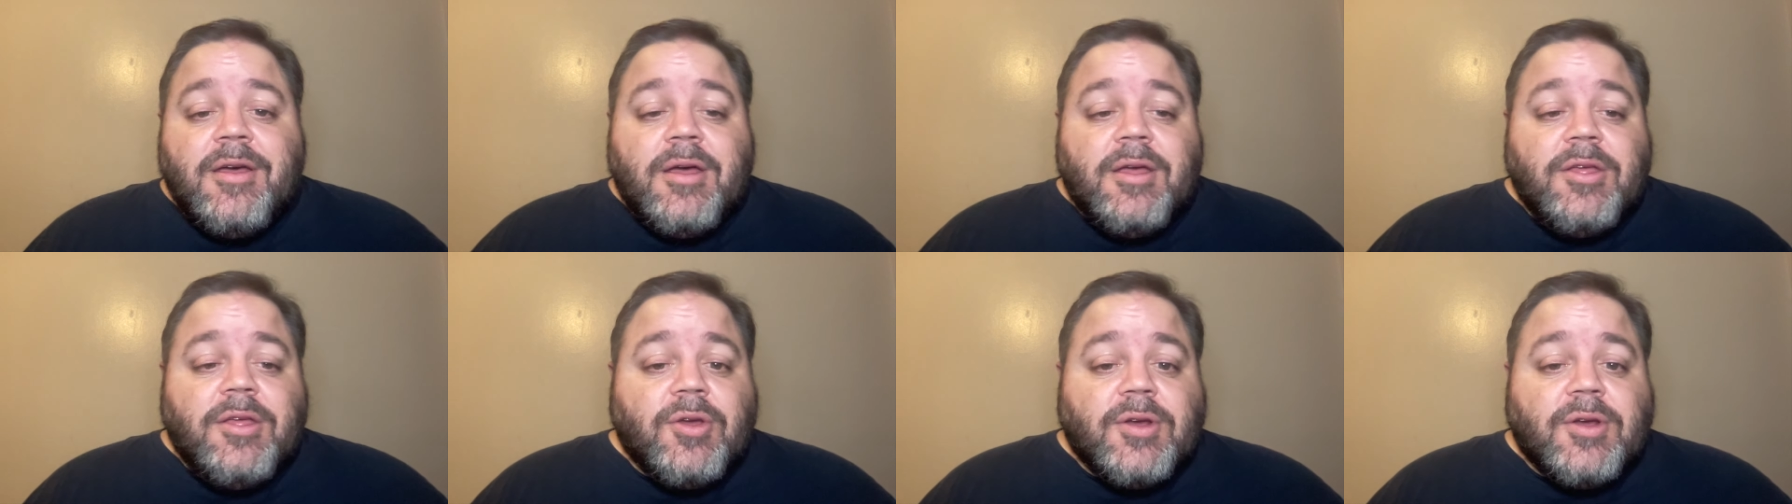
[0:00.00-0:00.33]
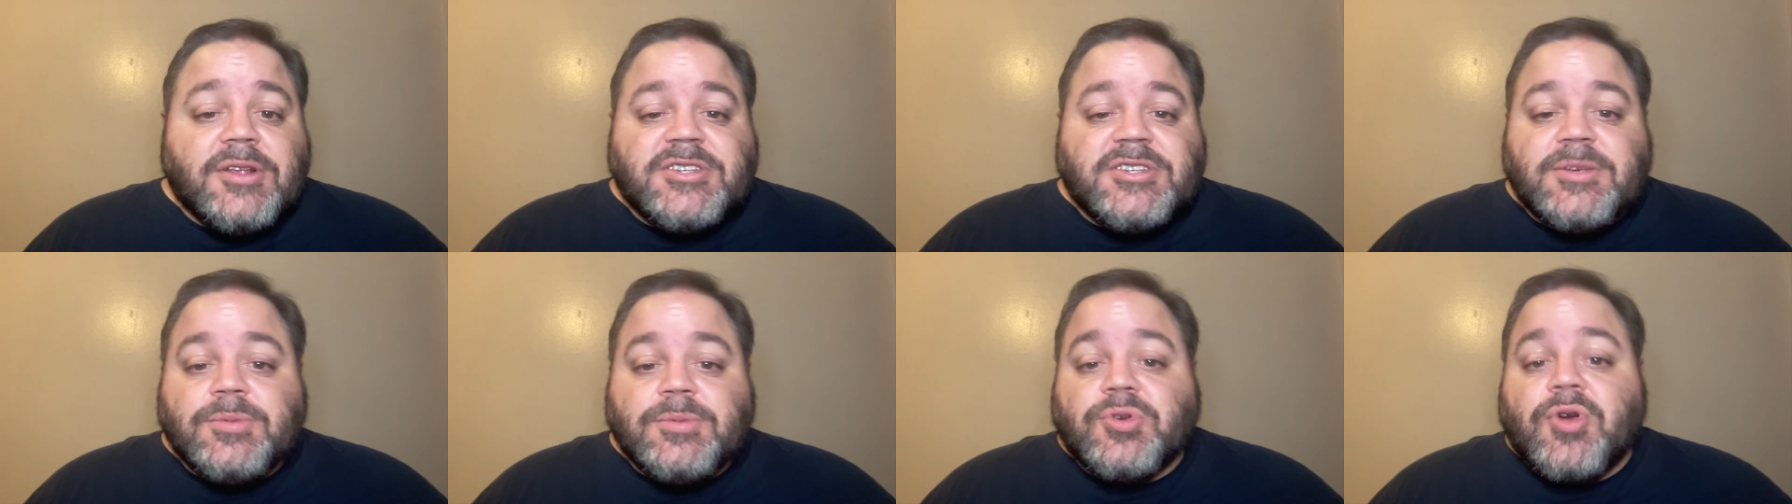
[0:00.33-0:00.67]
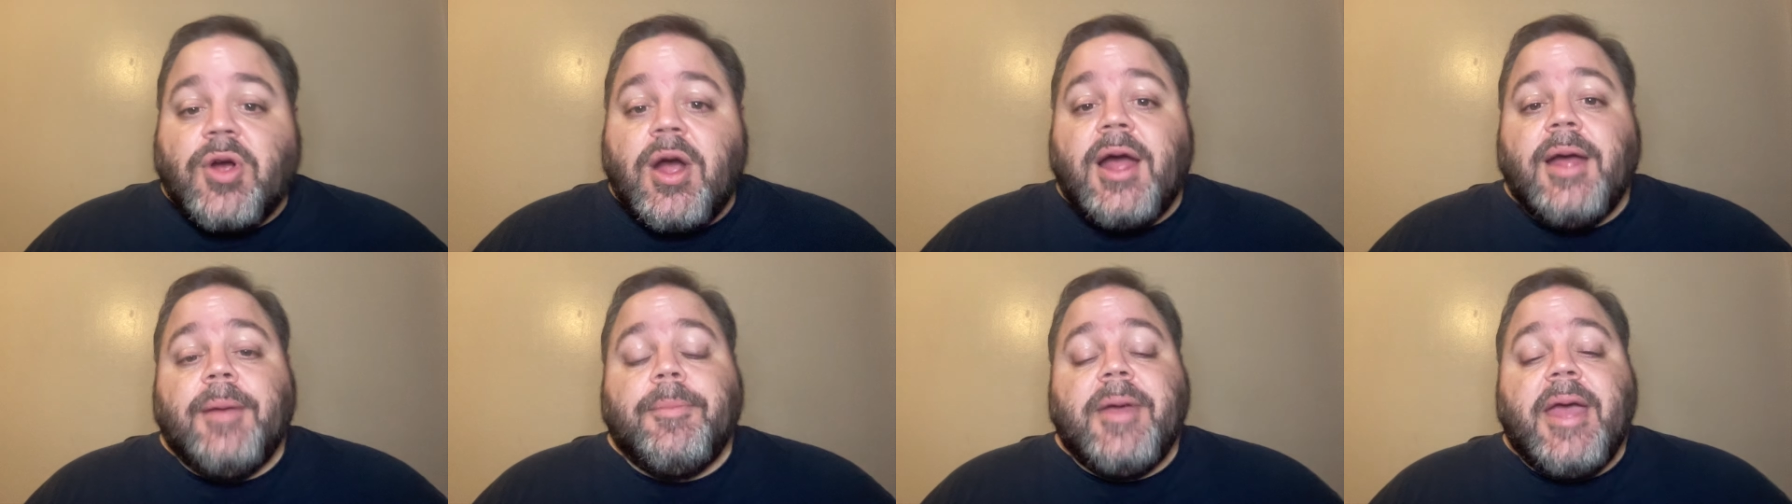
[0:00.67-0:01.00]
You can
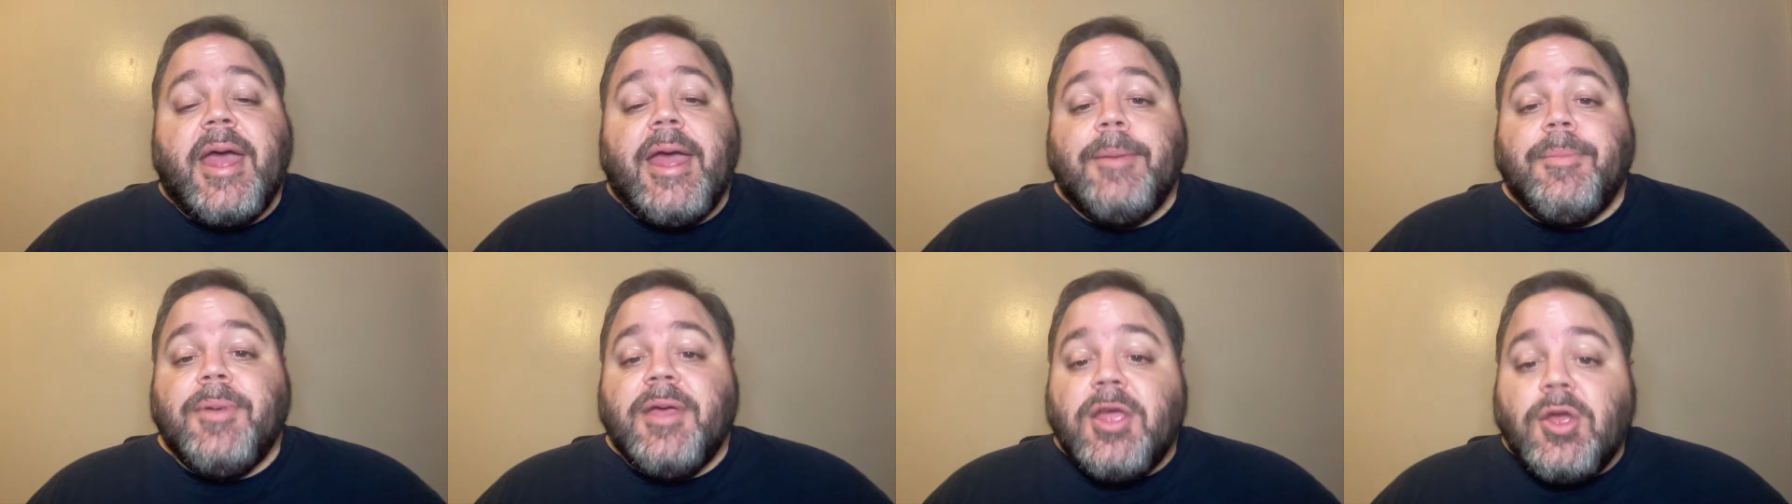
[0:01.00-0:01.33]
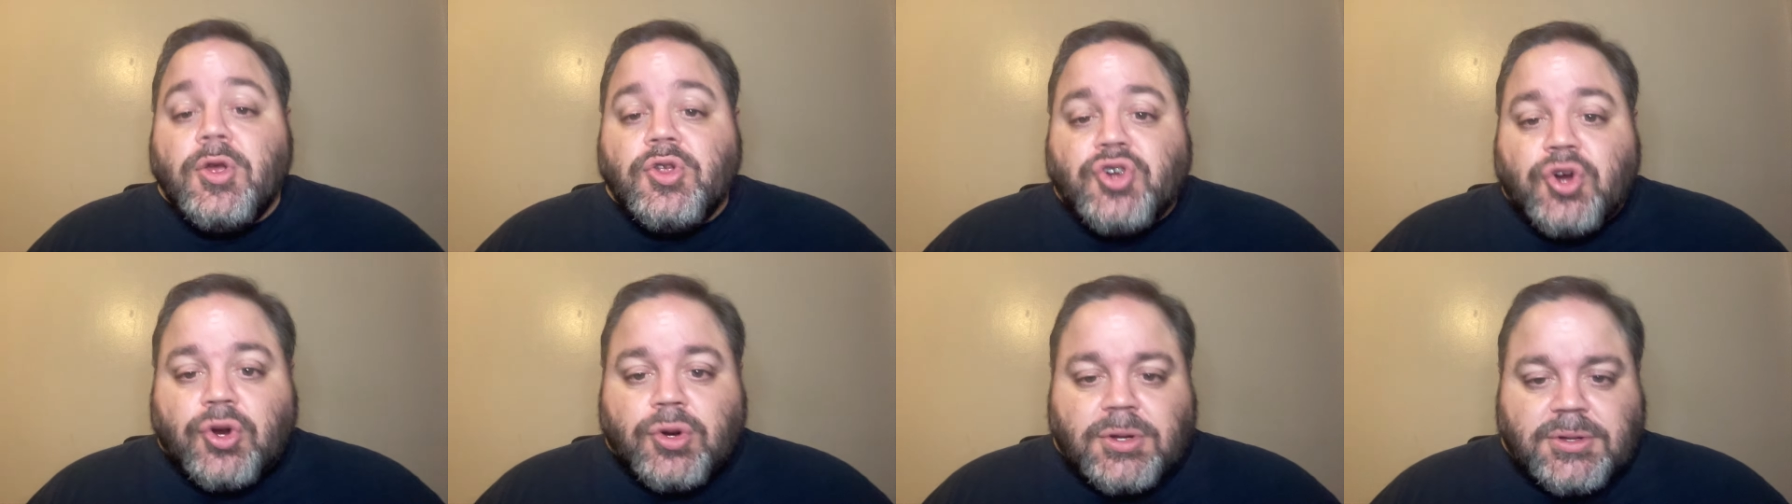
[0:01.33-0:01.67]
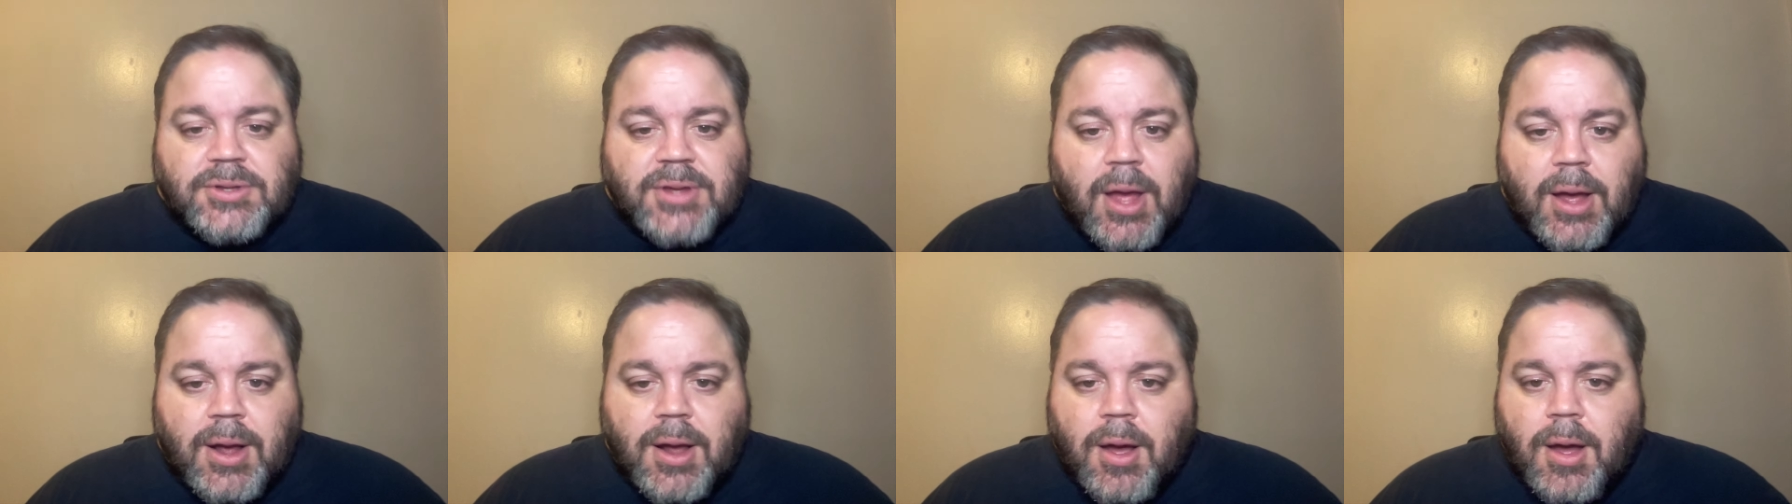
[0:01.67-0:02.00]
subscribe.
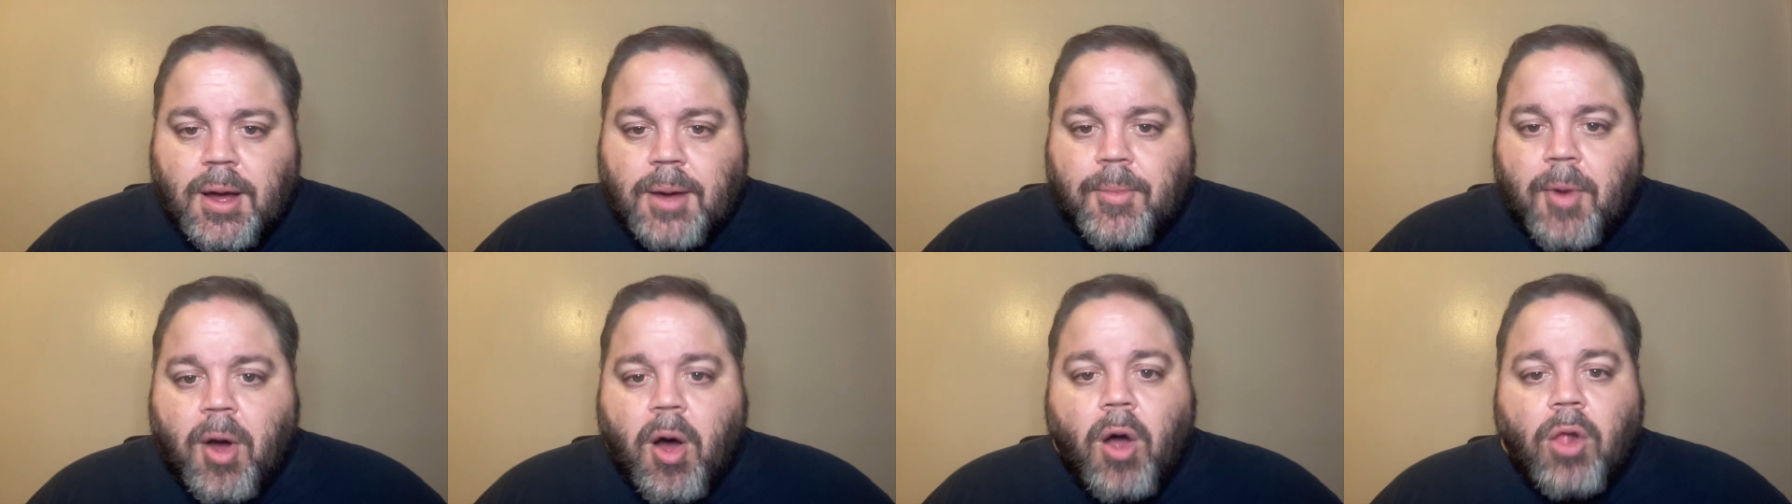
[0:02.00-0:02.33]
abqjournal.com,